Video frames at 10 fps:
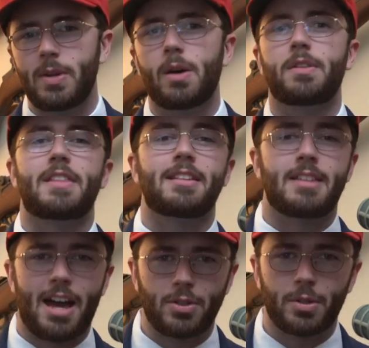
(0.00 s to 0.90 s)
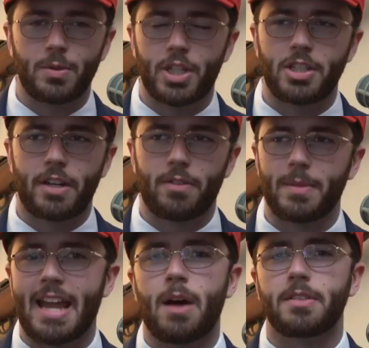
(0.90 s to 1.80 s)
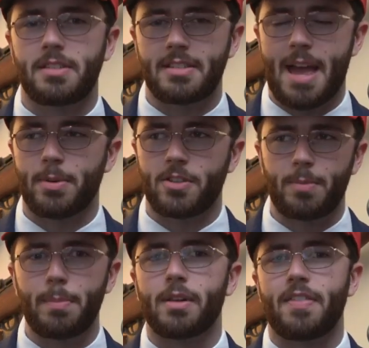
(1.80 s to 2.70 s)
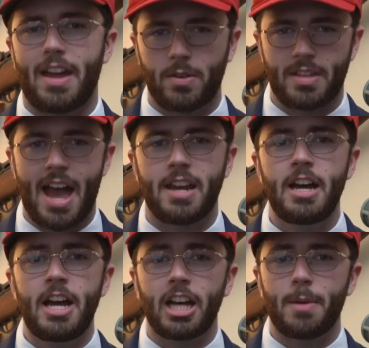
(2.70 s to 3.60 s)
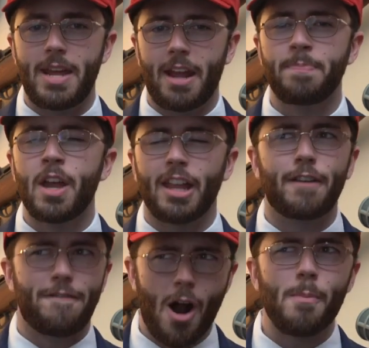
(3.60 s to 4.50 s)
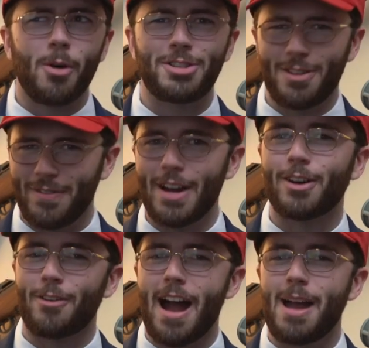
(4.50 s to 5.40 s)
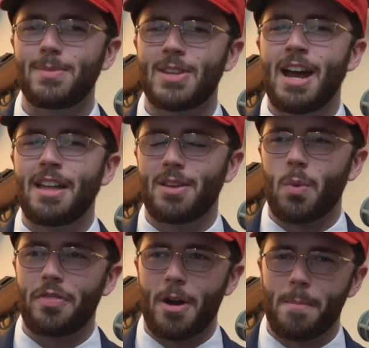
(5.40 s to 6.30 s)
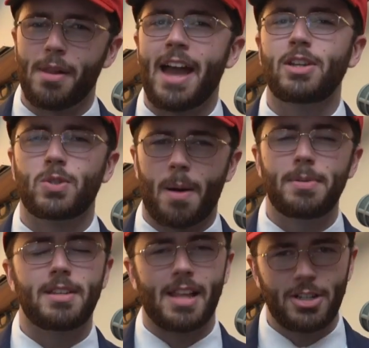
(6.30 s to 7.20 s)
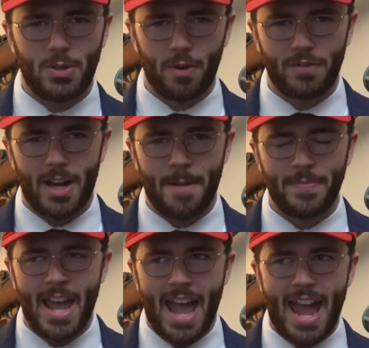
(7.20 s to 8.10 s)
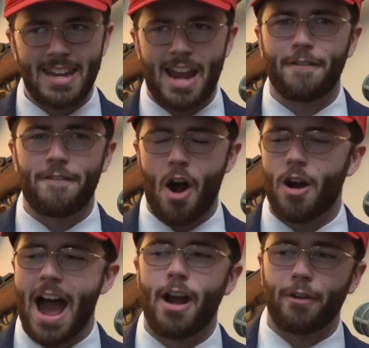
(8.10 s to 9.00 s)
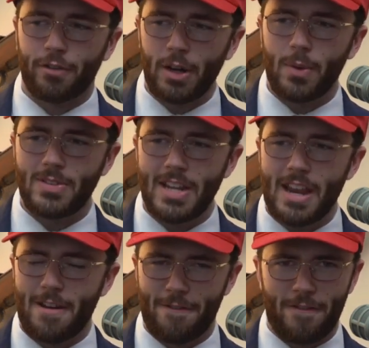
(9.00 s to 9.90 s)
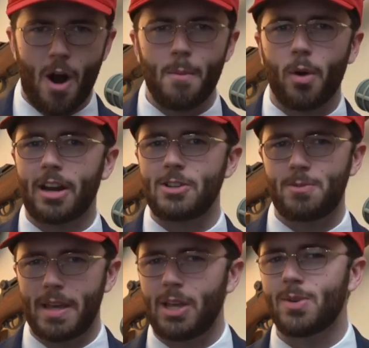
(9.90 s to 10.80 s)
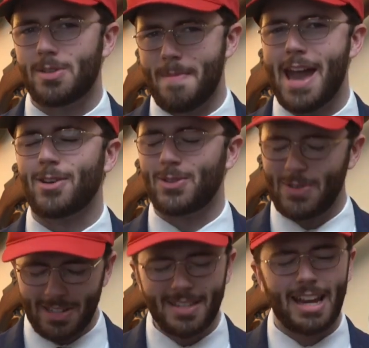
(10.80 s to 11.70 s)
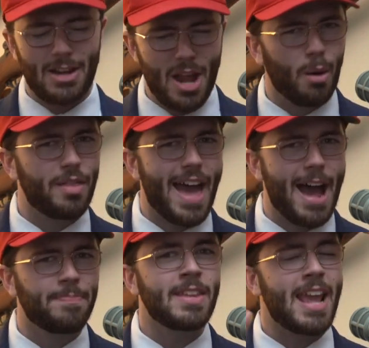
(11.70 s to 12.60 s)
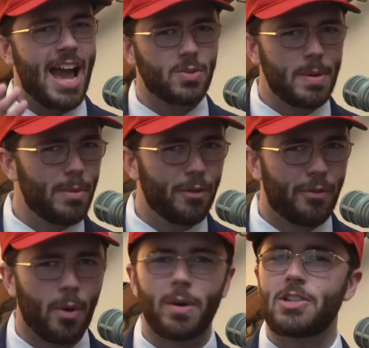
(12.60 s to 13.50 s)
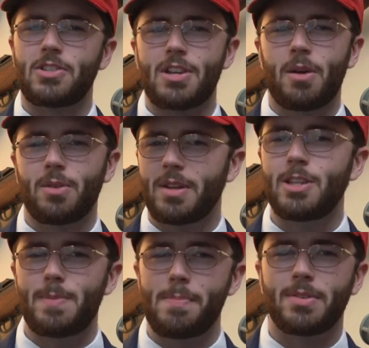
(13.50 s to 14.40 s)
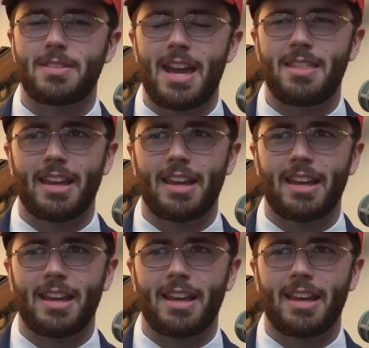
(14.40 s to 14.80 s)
we know that that's not true, judging from the countless examples of people on their side committing like far more severe crimes than what they're implying Trump is alleged to have done and at a far higher frequency and in far more conspicuous a manner. So, just like know that as we move forward. Just know that when these people say